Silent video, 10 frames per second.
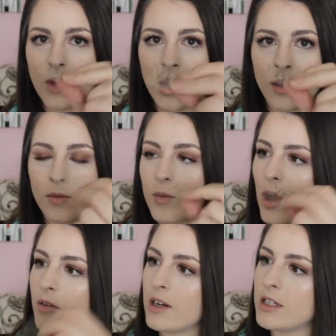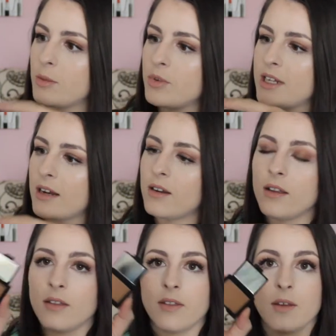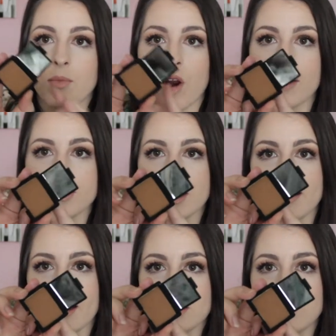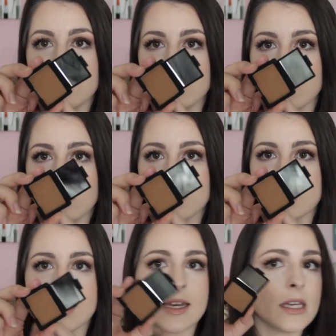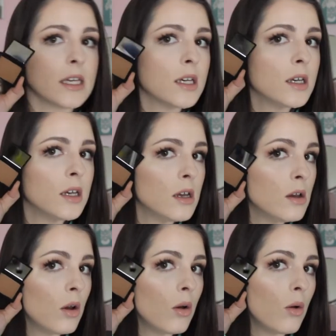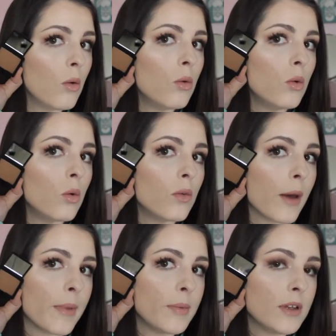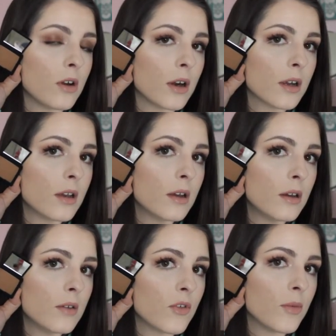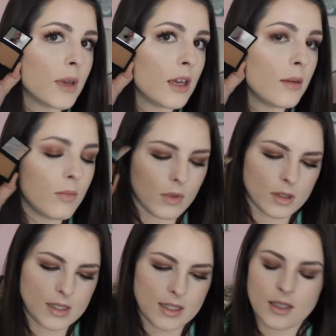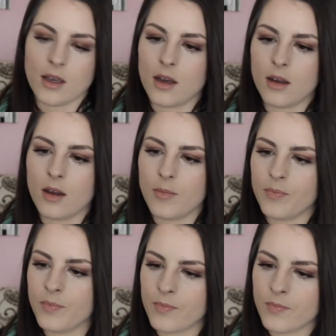covering to protect the bronzer, and that's what it looks like. Ooh, that might be dark for me. Let's see. Ran